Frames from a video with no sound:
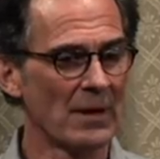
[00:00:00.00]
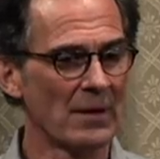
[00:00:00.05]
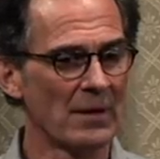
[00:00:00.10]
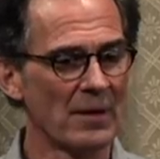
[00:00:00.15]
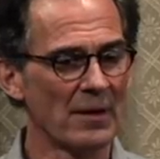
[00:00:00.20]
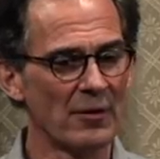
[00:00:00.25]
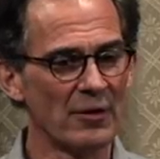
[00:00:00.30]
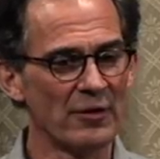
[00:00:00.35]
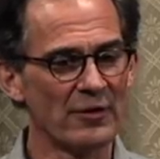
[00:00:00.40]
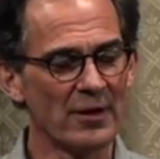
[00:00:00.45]

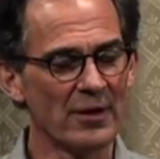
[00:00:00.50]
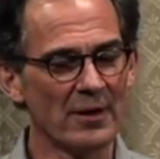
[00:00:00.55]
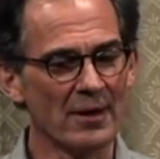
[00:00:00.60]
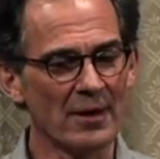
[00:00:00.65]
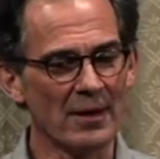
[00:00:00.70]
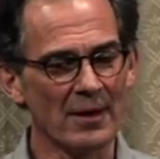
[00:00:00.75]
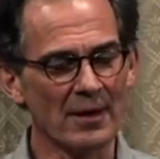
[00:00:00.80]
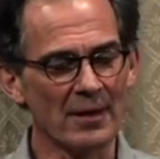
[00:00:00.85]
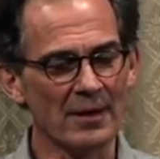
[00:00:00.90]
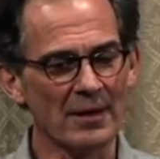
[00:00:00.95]
There is
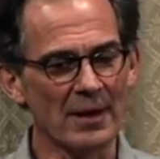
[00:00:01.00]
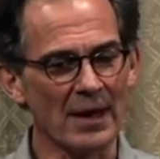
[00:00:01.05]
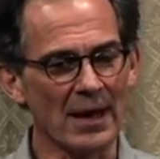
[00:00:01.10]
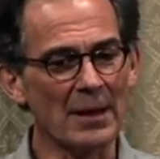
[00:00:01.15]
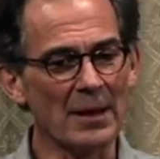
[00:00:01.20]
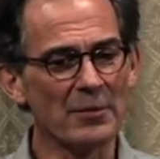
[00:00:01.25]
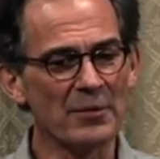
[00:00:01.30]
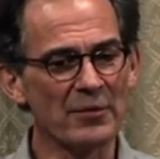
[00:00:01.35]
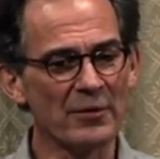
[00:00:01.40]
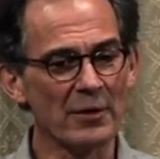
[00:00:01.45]

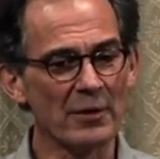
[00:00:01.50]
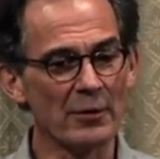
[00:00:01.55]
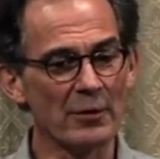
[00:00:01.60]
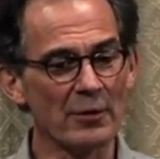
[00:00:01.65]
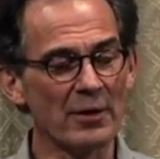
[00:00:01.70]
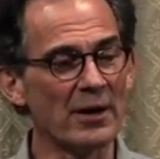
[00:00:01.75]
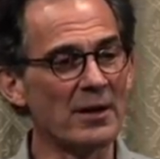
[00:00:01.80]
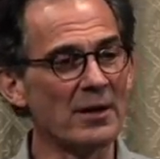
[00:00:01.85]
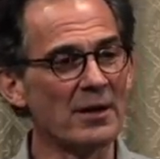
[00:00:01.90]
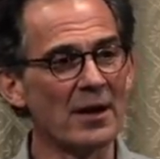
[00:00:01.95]

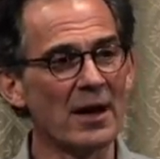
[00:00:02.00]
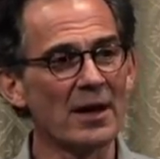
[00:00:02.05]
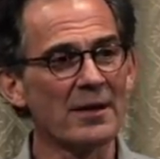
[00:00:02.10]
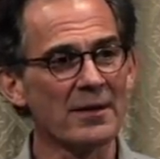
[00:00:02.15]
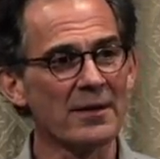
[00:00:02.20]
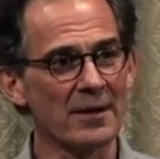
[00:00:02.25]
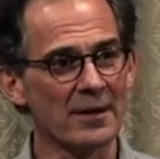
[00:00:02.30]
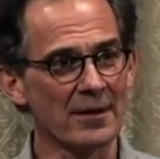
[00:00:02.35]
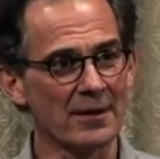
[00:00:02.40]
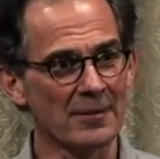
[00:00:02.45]
absolutely
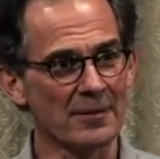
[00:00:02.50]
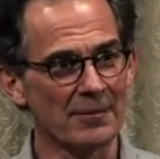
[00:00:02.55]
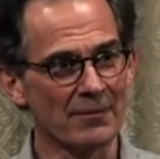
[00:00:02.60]
nothing